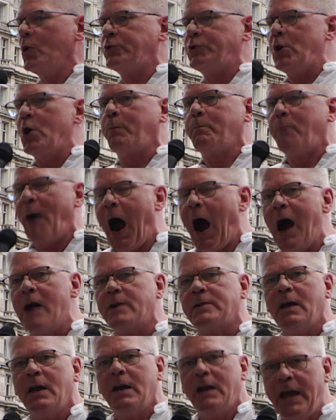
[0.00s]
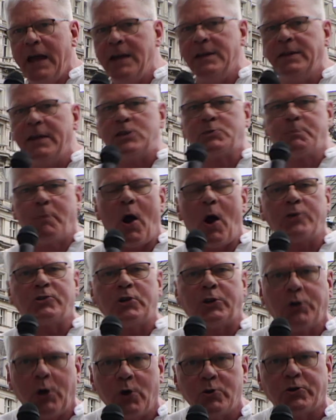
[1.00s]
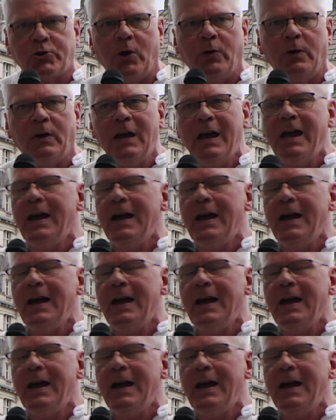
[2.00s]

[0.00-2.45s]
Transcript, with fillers: who took part in this persecution.